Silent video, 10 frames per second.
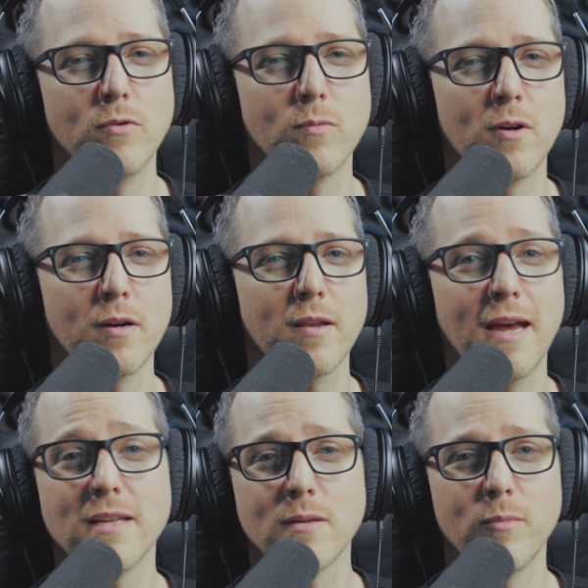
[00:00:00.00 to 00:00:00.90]
who's worked
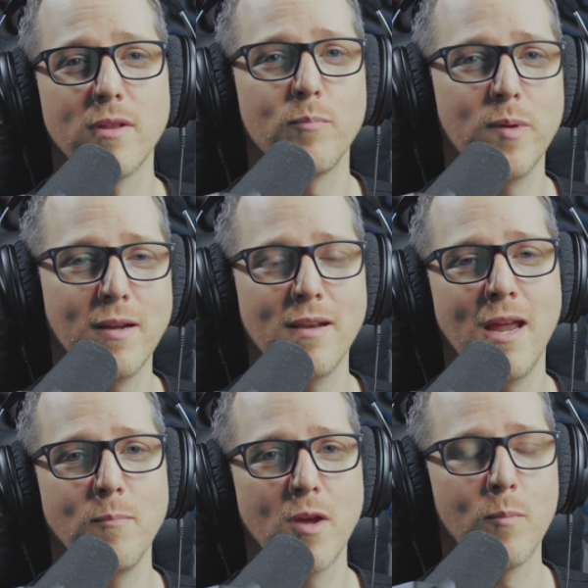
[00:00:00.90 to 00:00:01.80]
at some of the
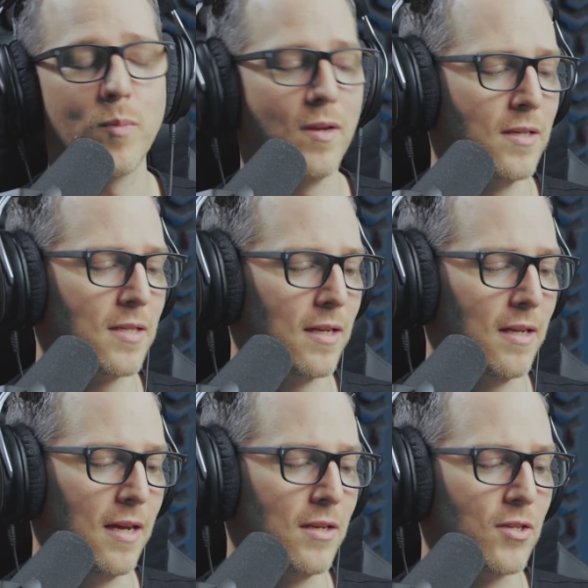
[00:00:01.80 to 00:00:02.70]
big-name companies
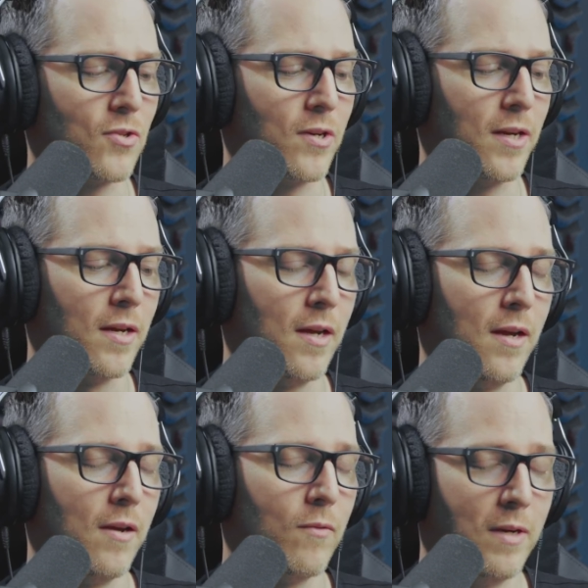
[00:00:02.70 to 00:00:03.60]
in the industry.
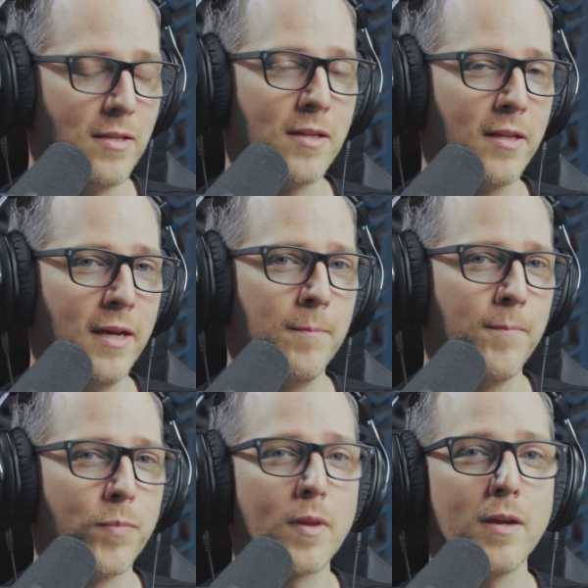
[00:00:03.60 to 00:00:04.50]

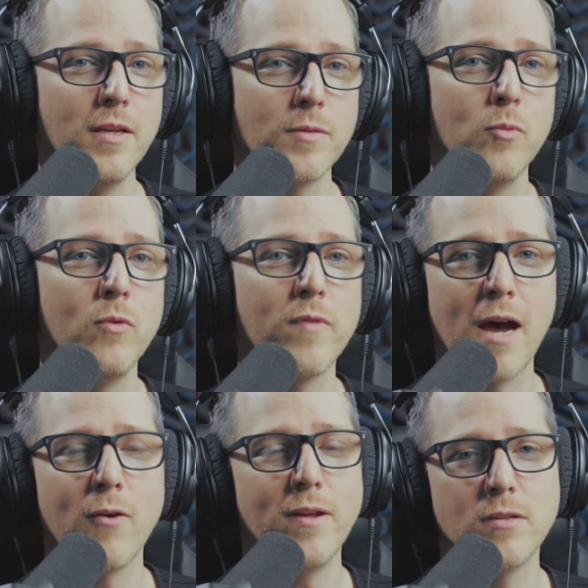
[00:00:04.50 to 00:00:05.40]
Recently, he's
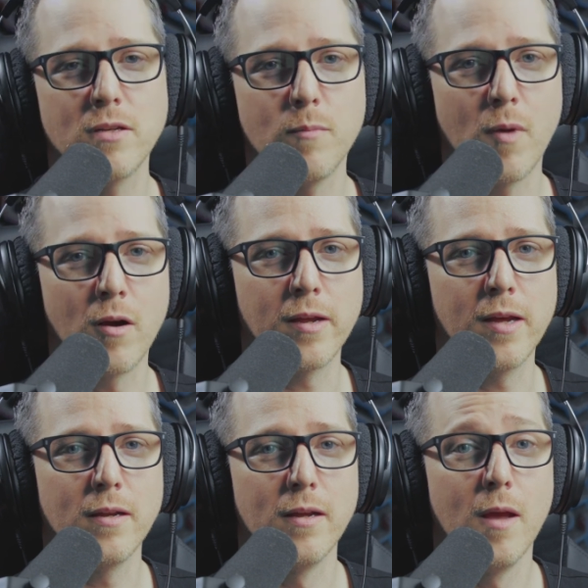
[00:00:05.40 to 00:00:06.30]
moved out into the
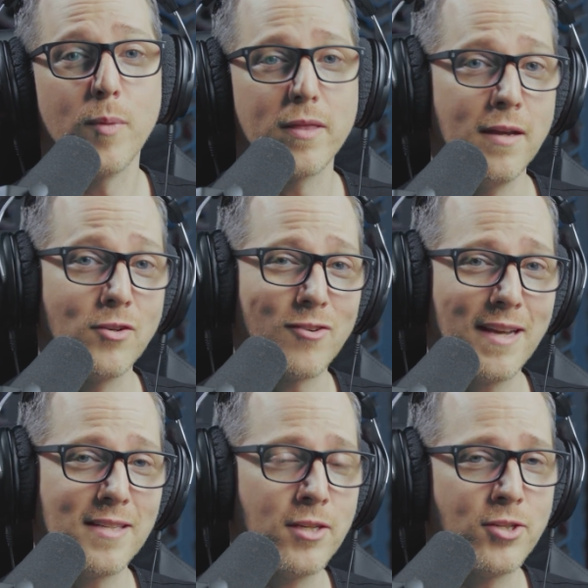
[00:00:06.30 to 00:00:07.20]
market, but then
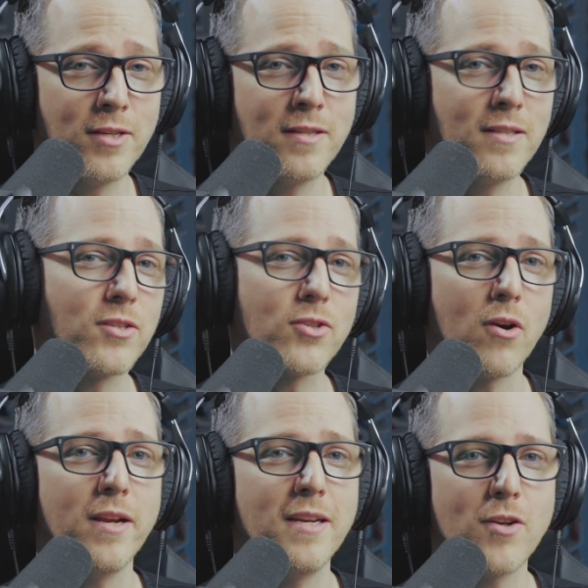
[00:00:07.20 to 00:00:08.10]
transitioned into
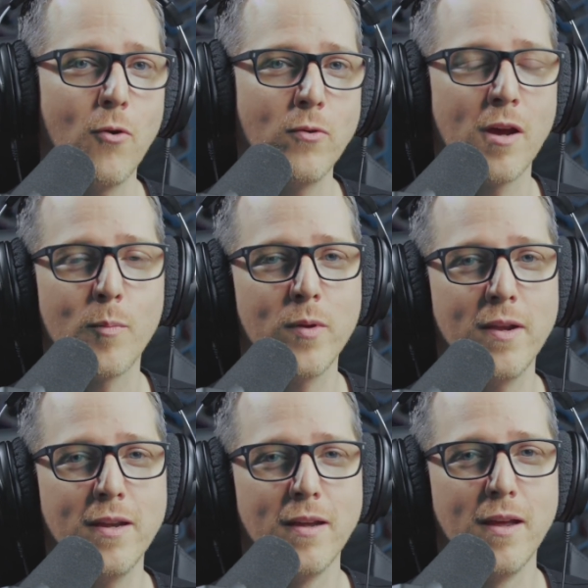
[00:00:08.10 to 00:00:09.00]
starting his own
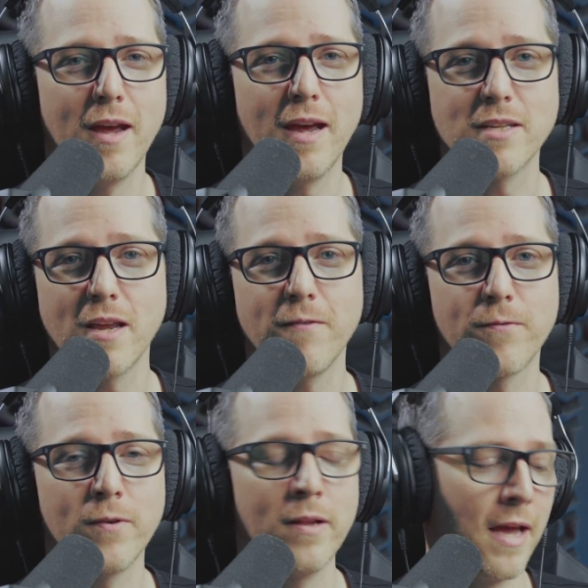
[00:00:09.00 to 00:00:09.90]
company as a
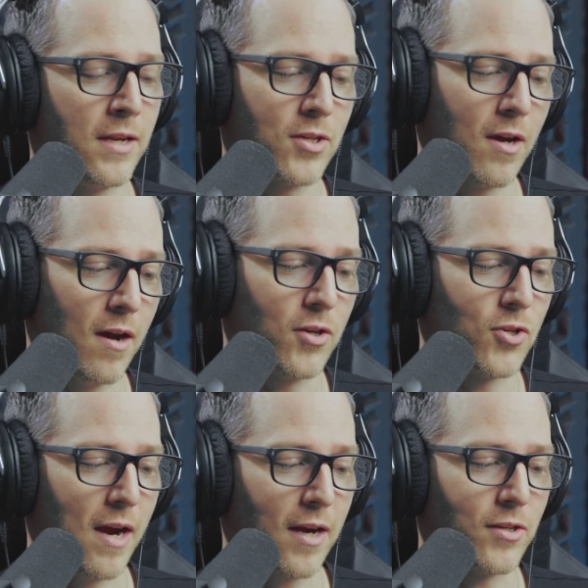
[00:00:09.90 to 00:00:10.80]
freelance
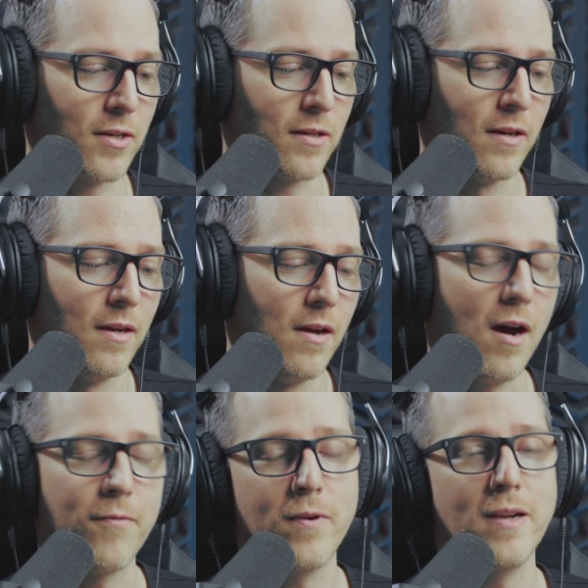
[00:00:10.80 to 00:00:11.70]
contractor,
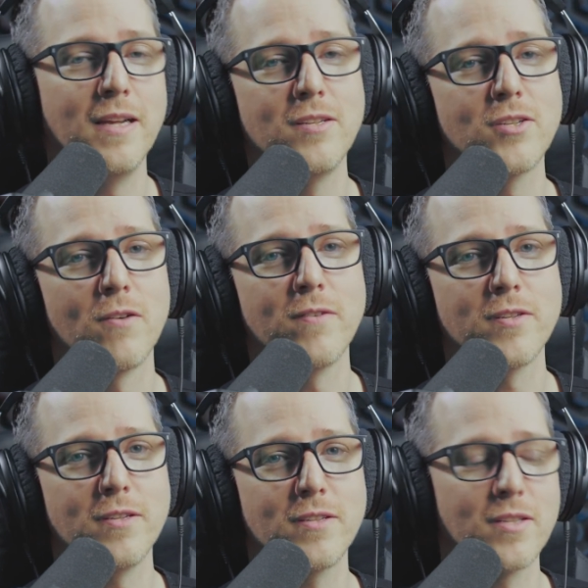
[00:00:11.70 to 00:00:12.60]
offering his
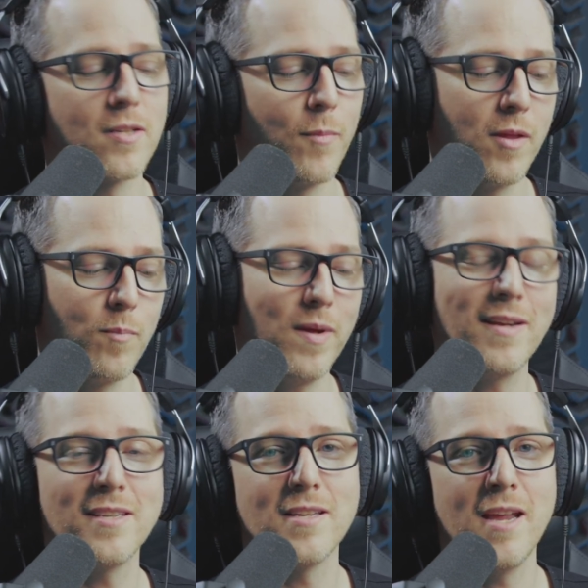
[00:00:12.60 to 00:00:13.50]
services to some of the
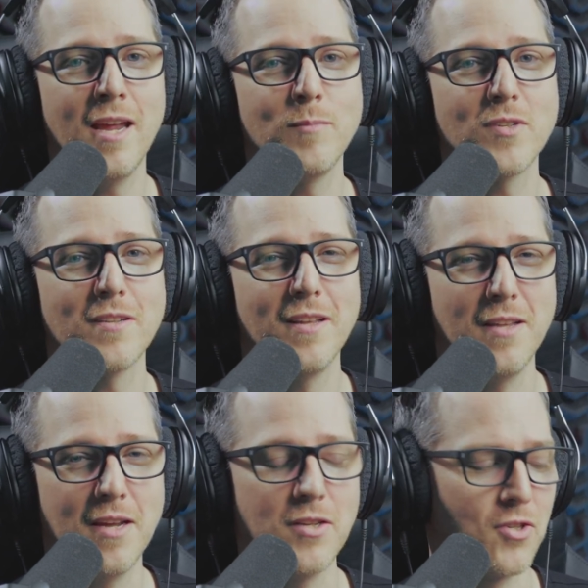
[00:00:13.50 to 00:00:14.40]
biggest names
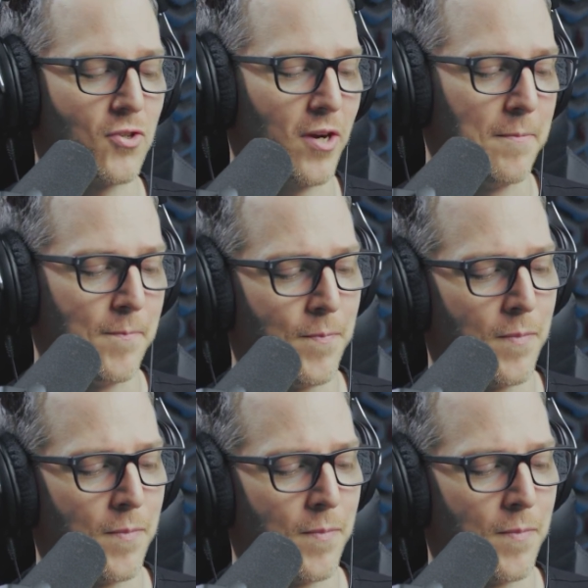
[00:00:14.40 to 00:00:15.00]
in the industry.